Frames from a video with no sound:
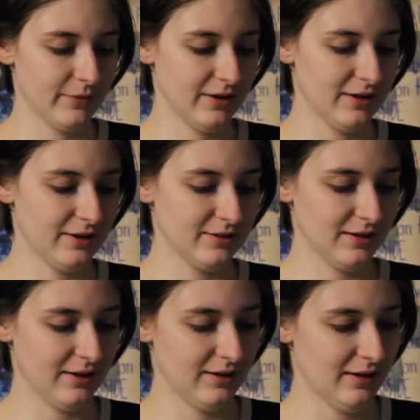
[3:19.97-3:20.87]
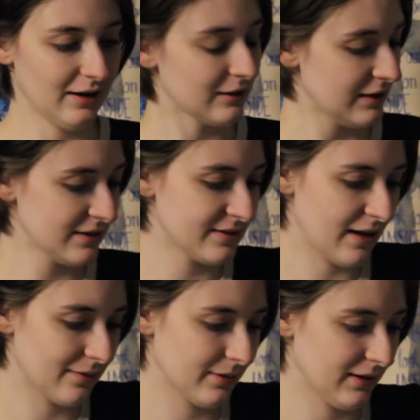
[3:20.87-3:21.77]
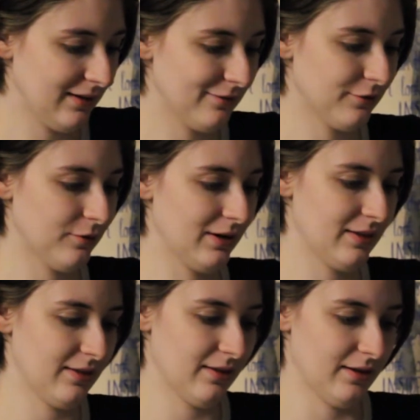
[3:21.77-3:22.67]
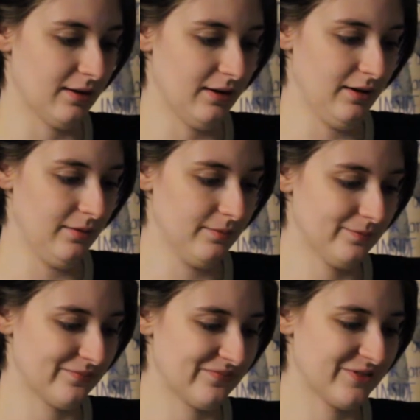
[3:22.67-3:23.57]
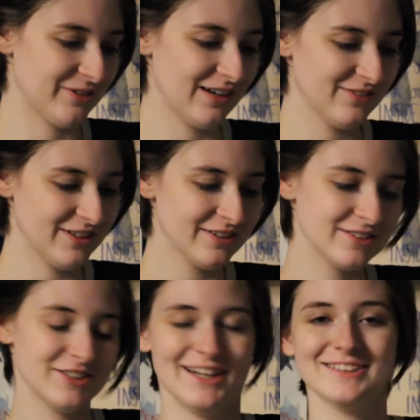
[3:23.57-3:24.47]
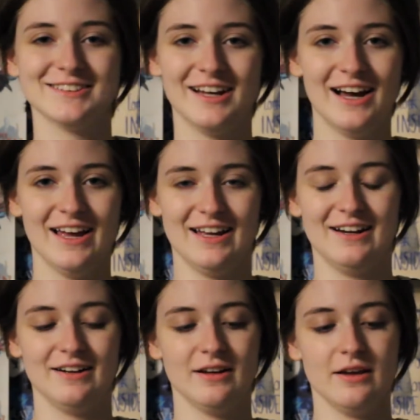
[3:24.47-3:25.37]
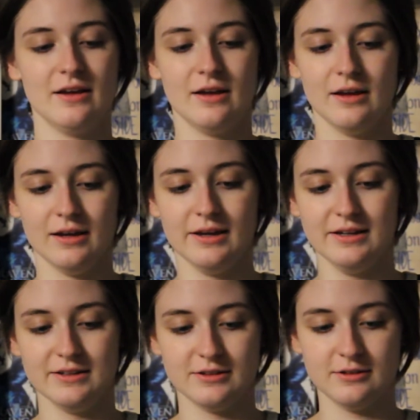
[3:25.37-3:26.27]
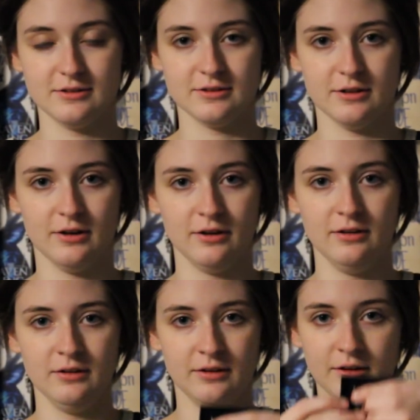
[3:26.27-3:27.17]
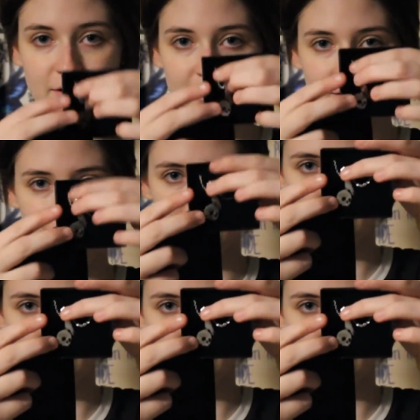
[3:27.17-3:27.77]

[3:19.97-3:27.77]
it is a necklace, I believe, with raven, chainsaw, and a skull. I don't